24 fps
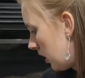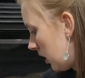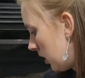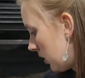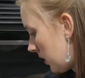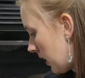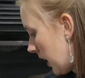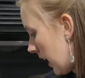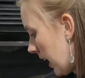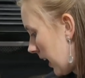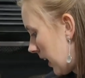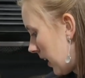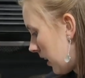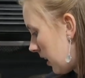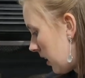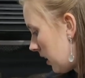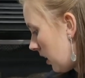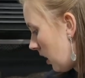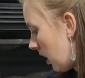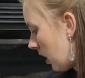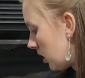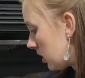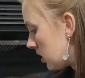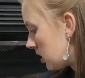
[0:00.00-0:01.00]
Okay,
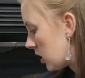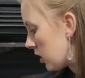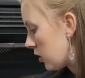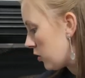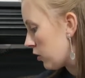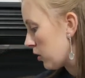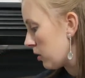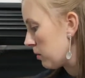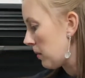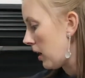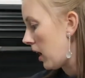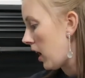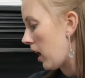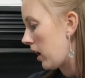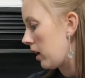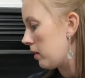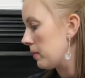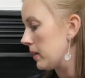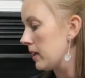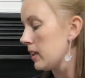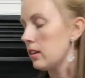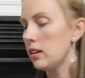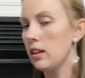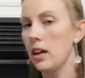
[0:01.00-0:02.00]
also from
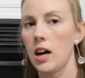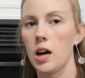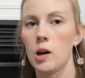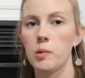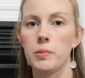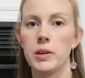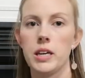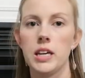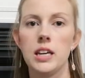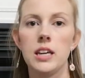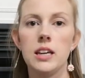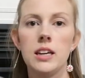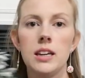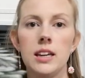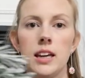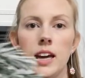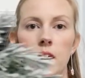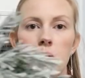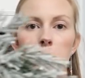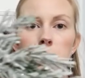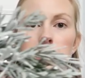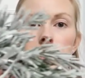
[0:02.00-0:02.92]
Hobby Lobby, I